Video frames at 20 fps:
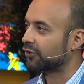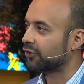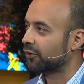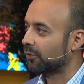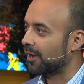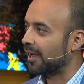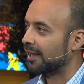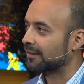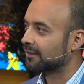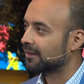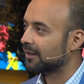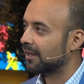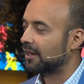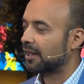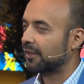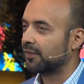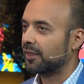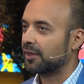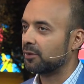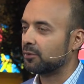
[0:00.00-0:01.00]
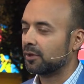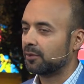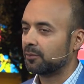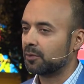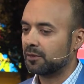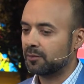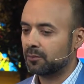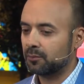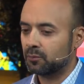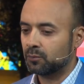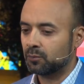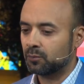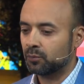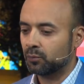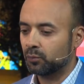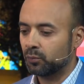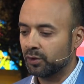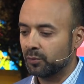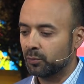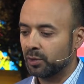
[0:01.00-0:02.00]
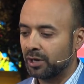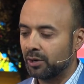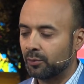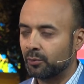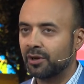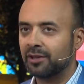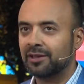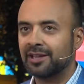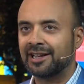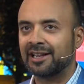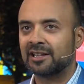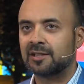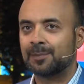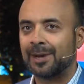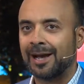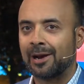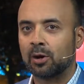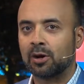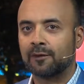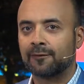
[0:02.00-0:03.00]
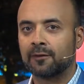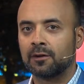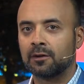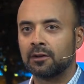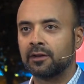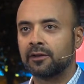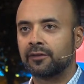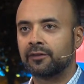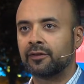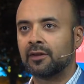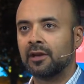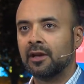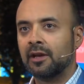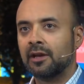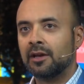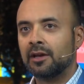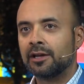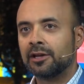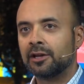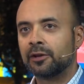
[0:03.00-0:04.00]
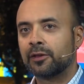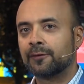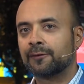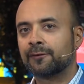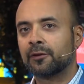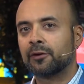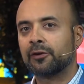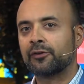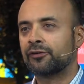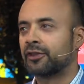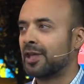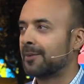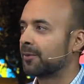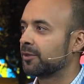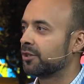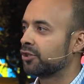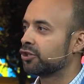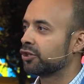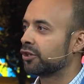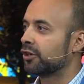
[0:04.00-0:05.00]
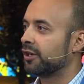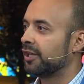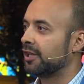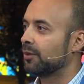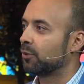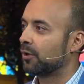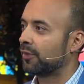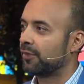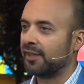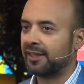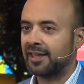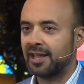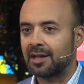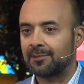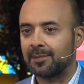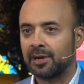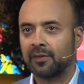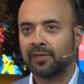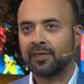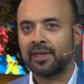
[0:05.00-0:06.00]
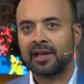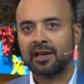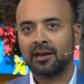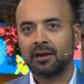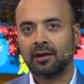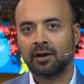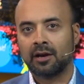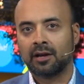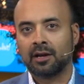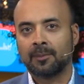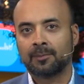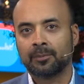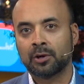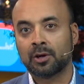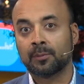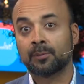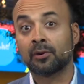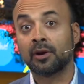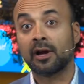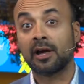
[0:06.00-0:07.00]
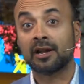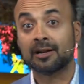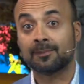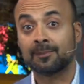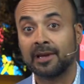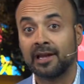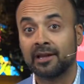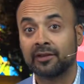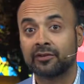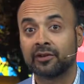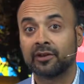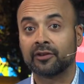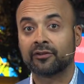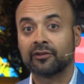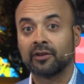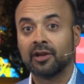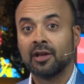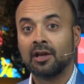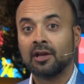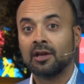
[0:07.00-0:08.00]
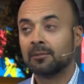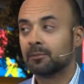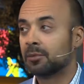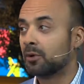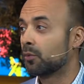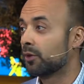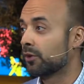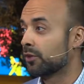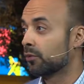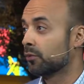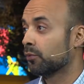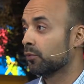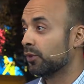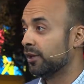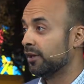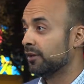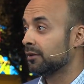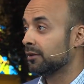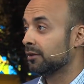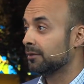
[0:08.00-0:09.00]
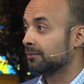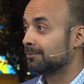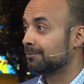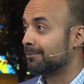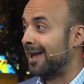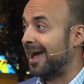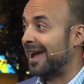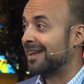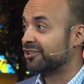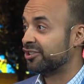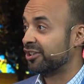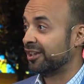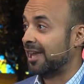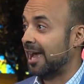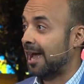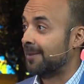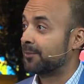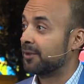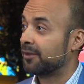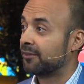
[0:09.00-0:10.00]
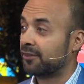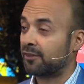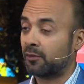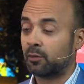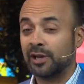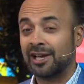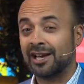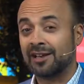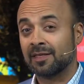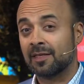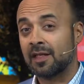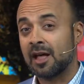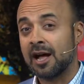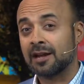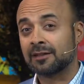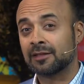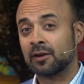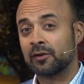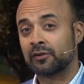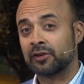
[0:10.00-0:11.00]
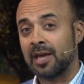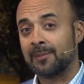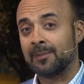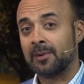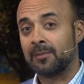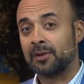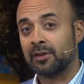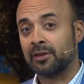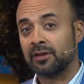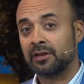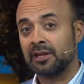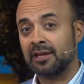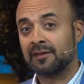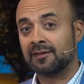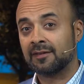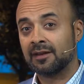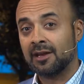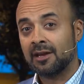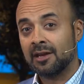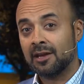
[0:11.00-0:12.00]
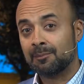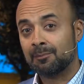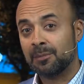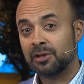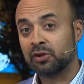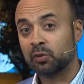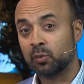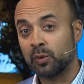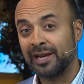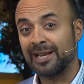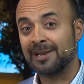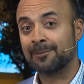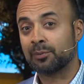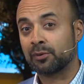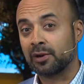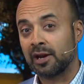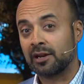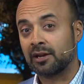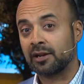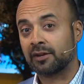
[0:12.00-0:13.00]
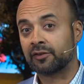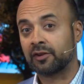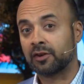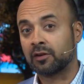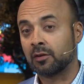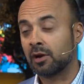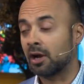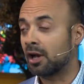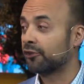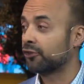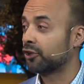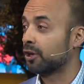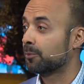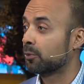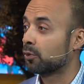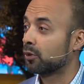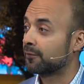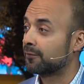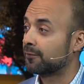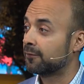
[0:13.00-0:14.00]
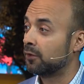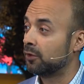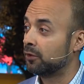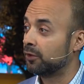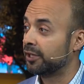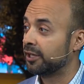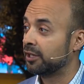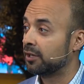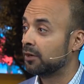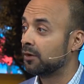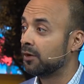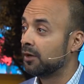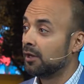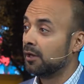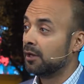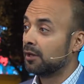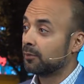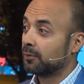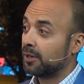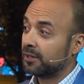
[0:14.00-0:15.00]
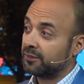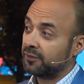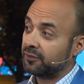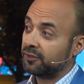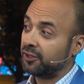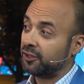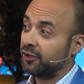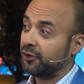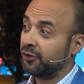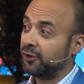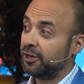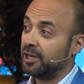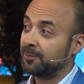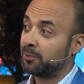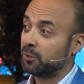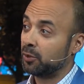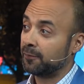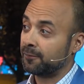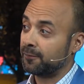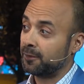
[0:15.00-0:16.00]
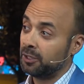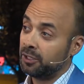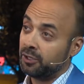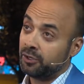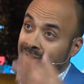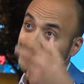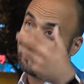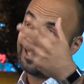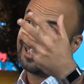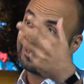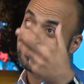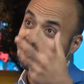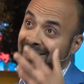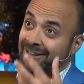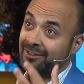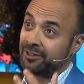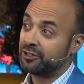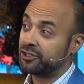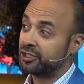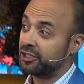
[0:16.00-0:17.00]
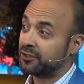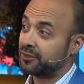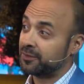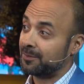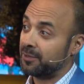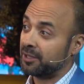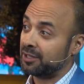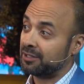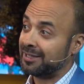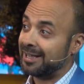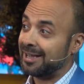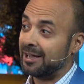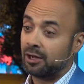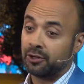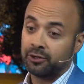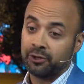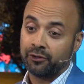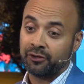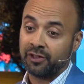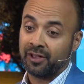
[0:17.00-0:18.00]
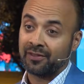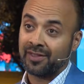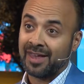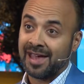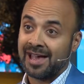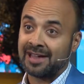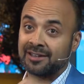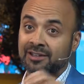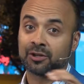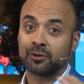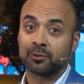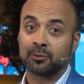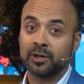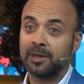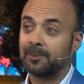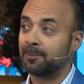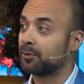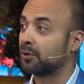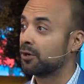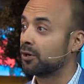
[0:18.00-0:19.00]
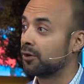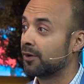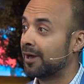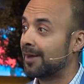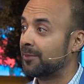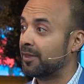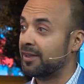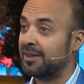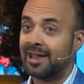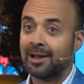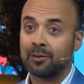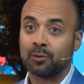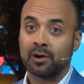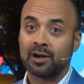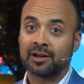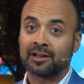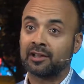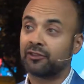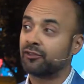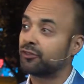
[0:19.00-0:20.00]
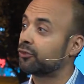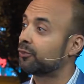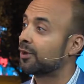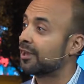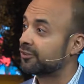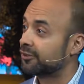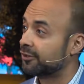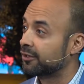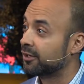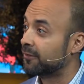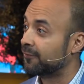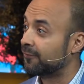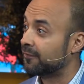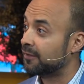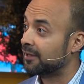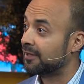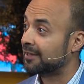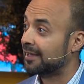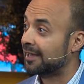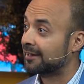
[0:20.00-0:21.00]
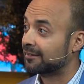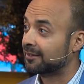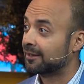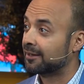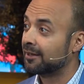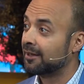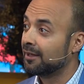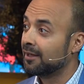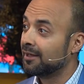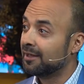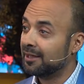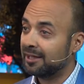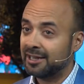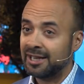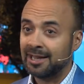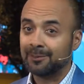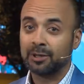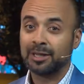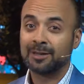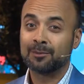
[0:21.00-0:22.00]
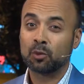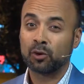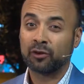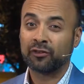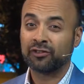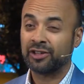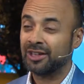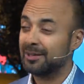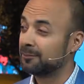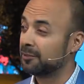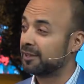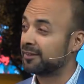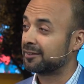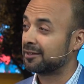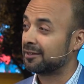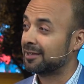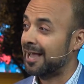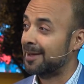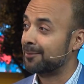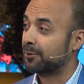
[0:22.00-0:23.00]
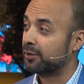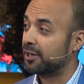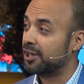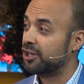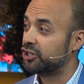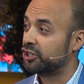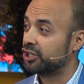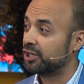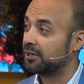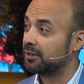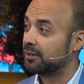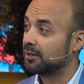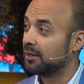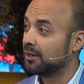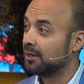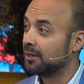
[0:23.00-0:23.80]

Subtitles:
correct, and I think where it really gets powerful is, you know, the first step of the journey, we're thinking about that on a per product basis. But where the real magic happens is we unlock those capabilities between products across our portfolio, right? The security portfolio, getting intelligence from the cloud, using that to reprogram the network as threats are detected, enabling more seamless collaboration